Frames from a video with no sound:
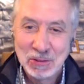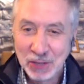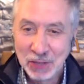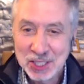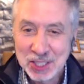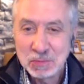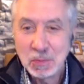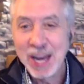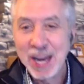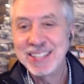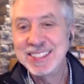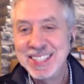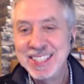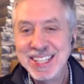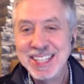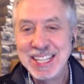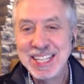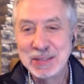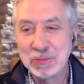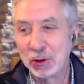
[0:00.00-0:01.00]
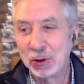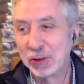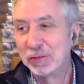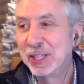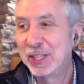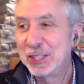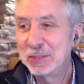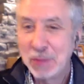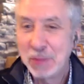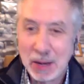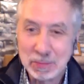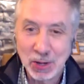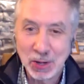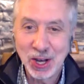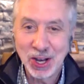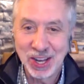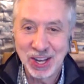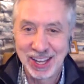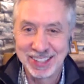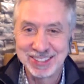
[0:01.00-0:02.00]
fix my team or fix my
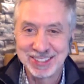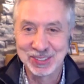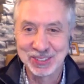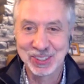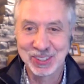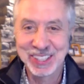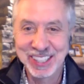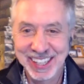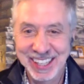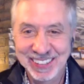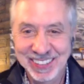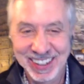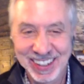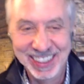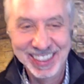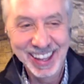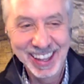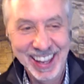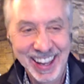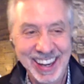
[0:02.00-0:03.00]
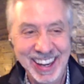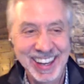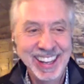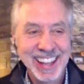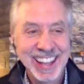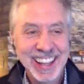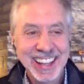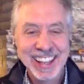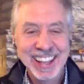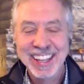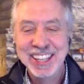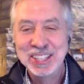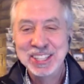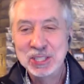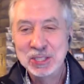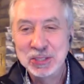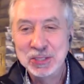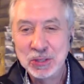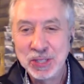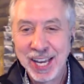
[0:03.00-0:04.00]
boss or whatever. That, yeah. You,
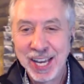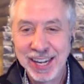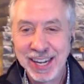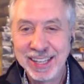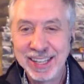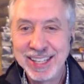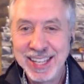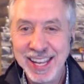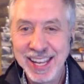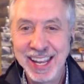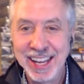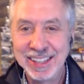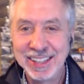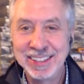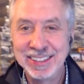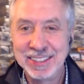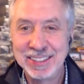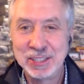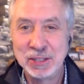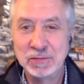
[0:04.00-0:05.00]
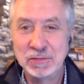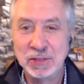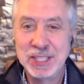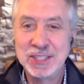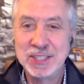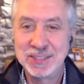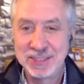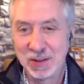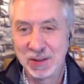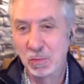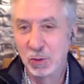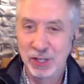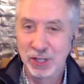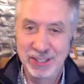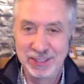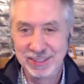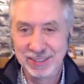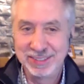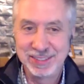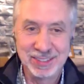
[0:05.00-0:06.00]
you kind of can't convince
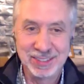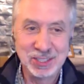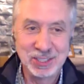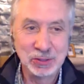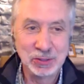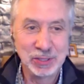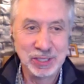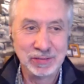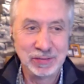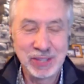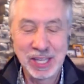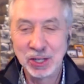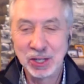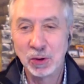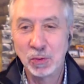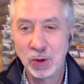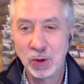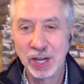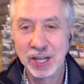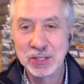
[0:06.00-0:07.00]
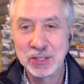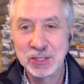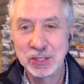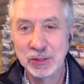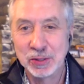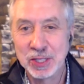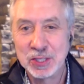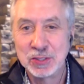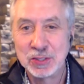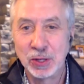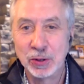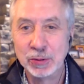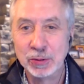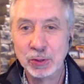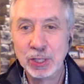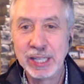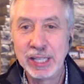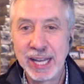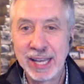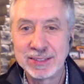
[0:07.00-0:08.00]
someone to do it if they don't want to do it. So it
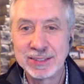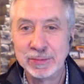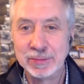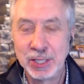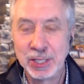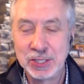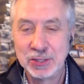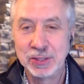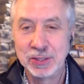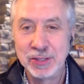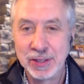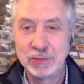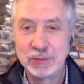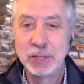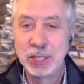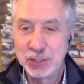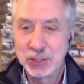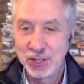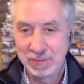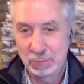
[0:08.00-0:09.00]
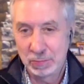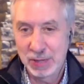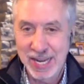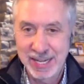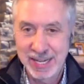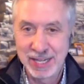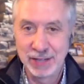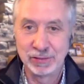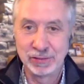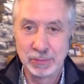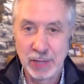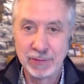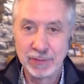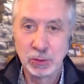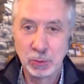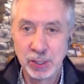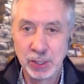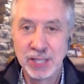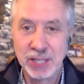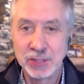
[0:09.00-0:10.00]
really has to make sure you have to make sure you have buy-in from
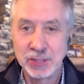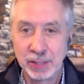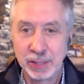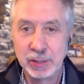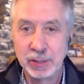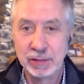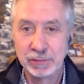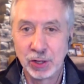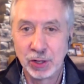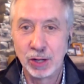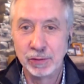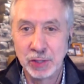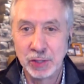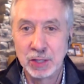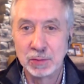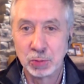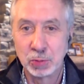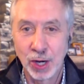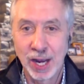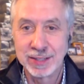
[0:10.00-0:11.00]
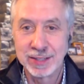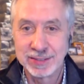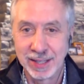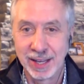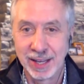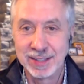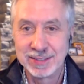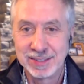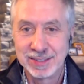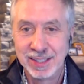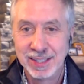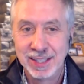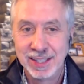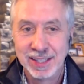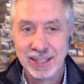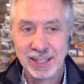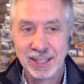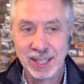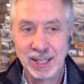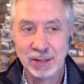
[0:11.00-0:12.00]
everyone that's going to be involved in the process.
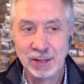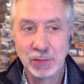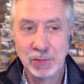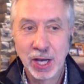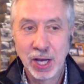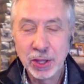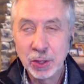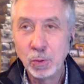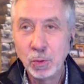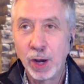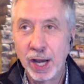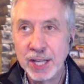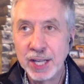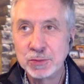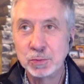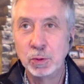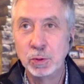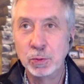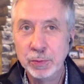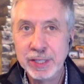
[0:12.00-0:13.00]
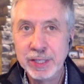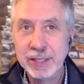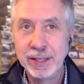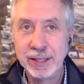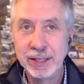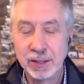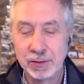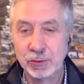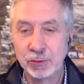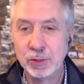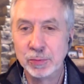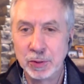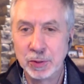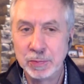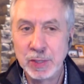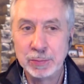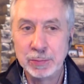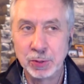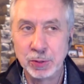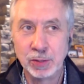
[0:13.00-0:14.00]
Um, otherwise, when we get in the room with
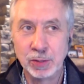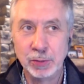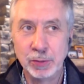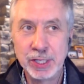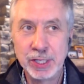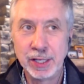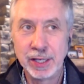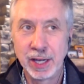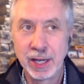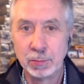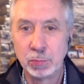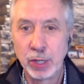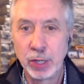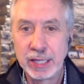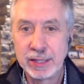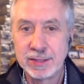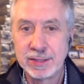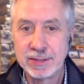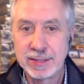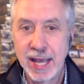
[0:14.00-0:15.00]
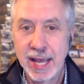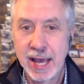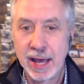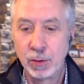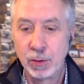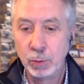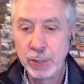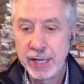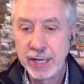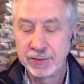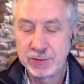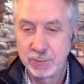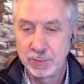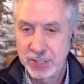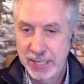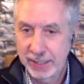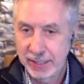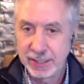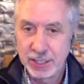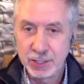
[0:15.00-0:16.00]
people and we can kind of break this down, we have some
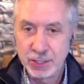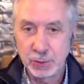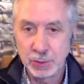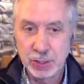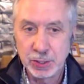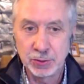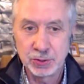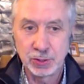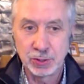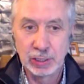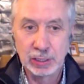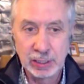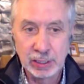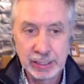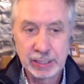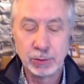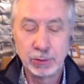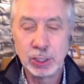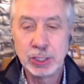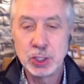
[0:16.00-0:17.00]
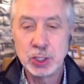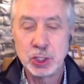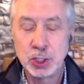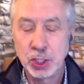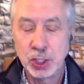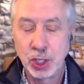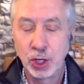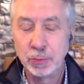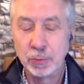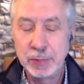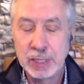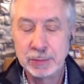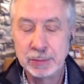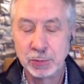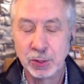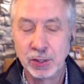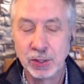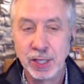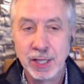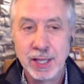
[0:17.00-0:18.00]
techniques we use to literally show
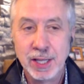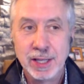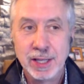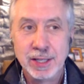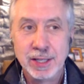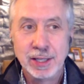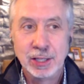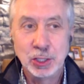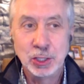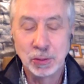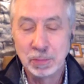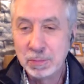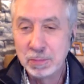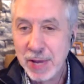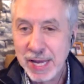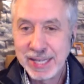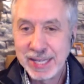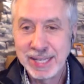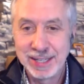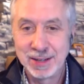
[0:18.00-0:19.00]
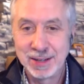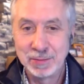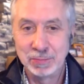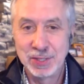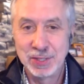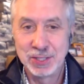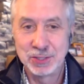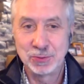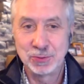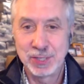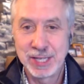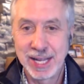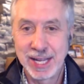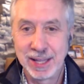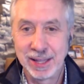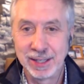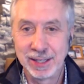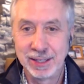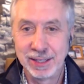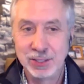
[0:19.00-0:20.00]
people you're making up this
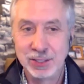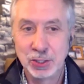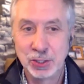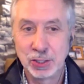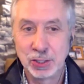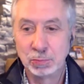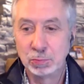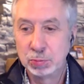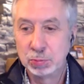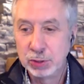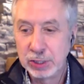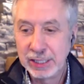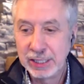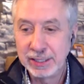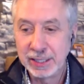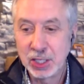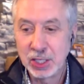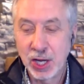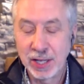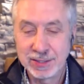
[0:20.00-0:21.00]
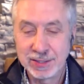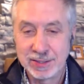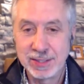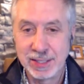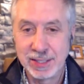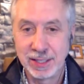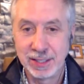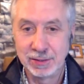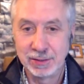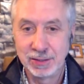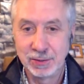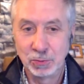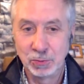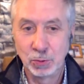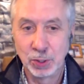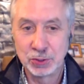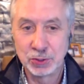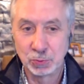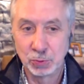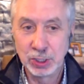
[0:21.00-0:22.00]
reality you're mm-hmm. completely not seeing
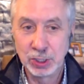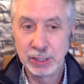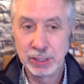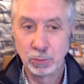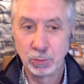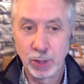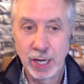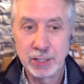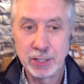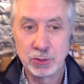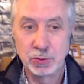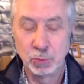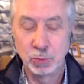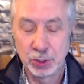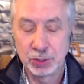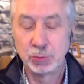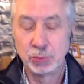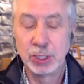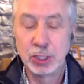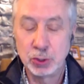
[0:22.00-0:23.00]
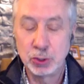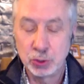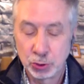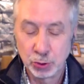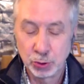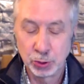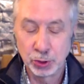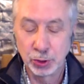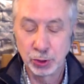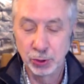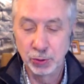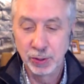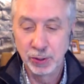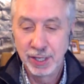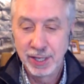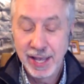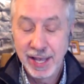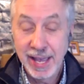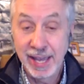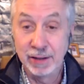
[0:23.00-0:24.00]
what's really right and what's really true
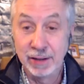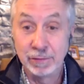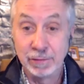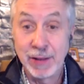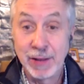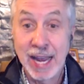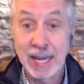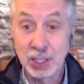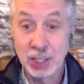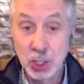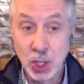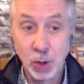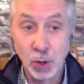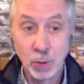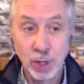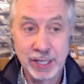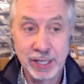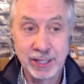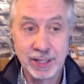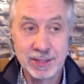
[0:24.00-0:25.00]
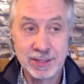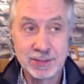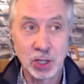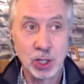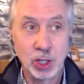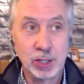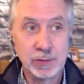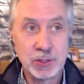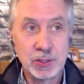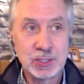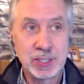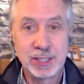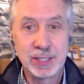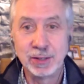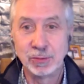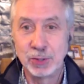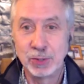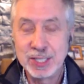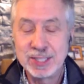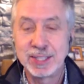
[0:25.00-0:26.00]
and in fact no one is all of a sudden it
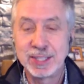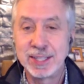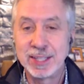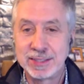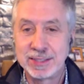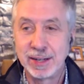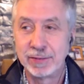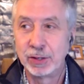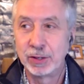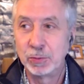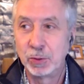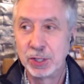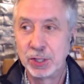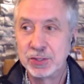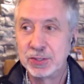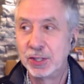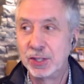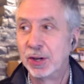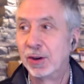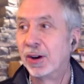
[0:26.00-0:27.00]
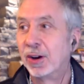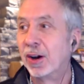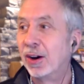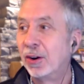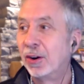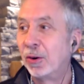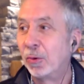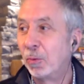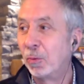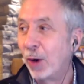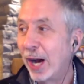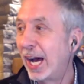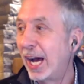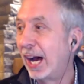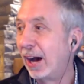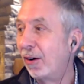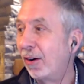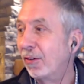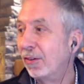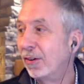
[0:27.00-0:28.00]
resets everyone to go oh wow
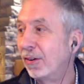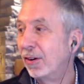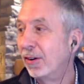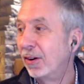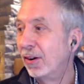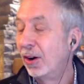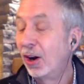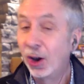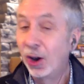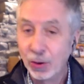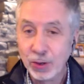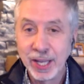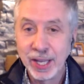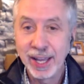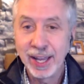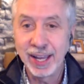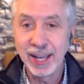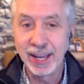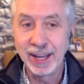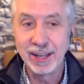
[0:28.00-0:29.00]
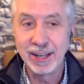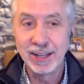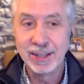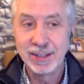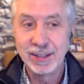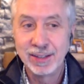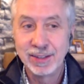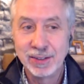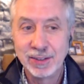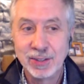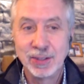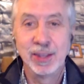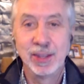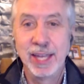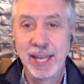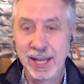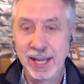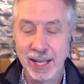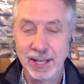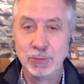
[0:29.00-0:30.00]
okay
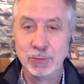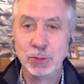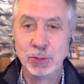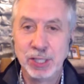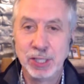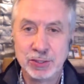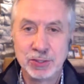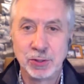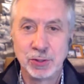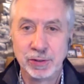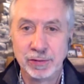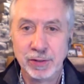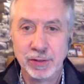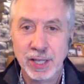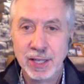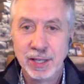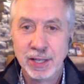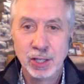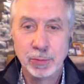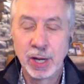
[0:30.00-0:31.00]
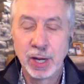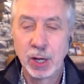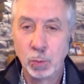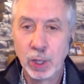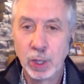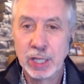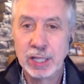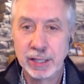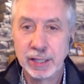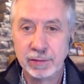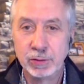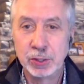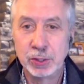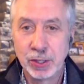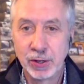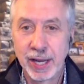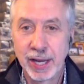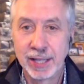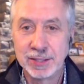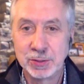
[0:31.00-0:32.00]
and it really sort of no matter what level
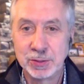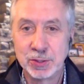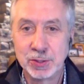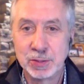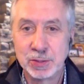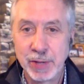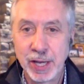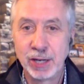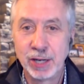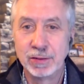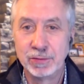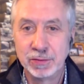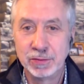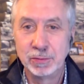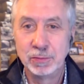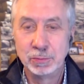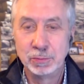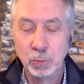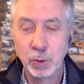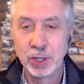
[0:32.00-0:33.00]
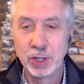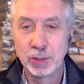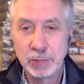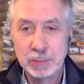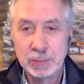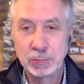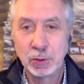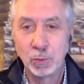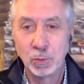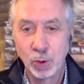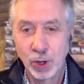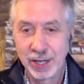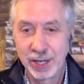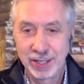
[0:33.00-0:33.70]
you're at so it's a matter of whether people want